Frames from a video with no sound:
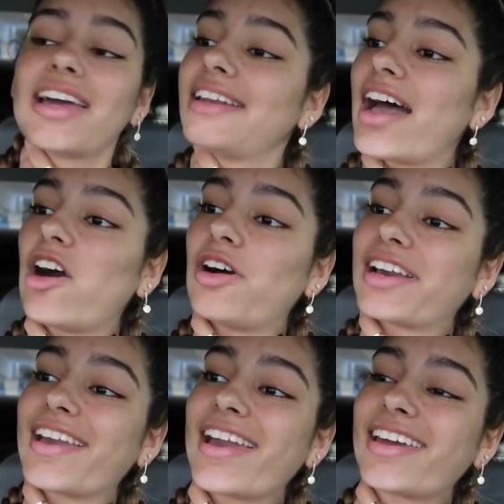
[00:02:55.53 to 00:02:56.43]
Now
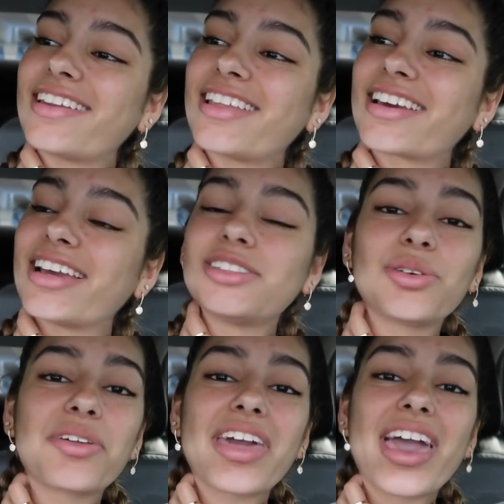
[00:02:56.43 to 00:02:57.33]
again, like I do
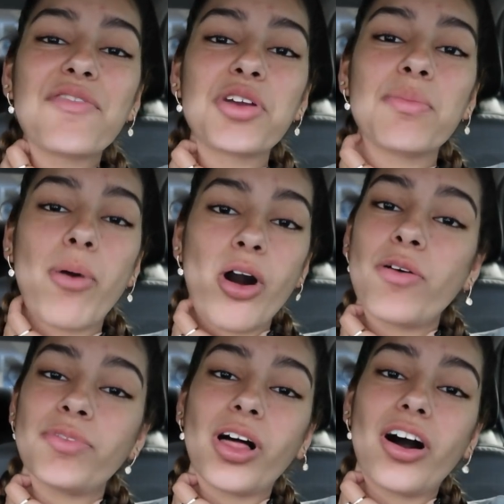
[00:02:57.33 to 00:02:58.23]
with every
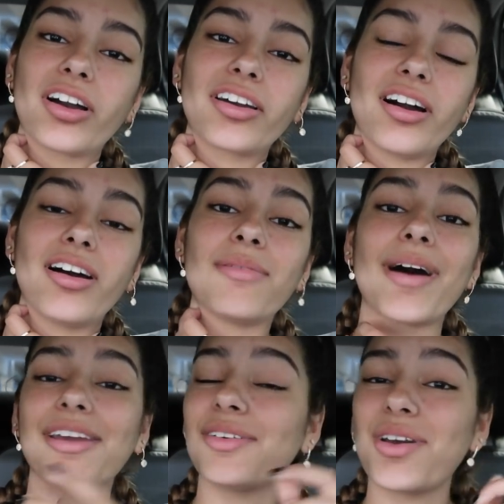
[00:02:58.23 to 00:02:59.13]
mall vlog,
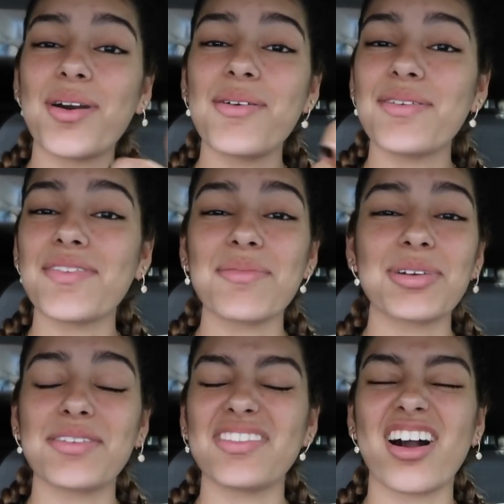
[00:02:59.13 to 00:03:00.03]
I don't know if I'm
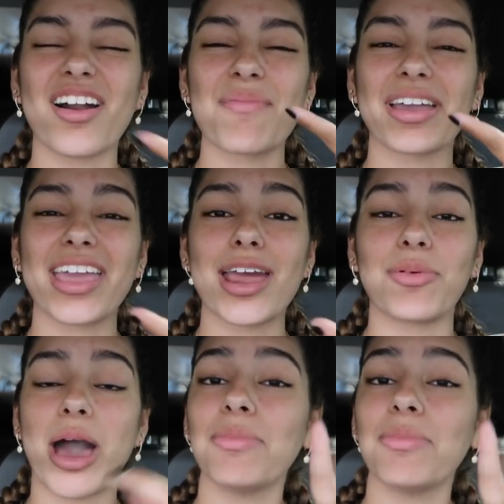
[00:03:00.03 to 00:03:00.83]
gonna vlog on my camera.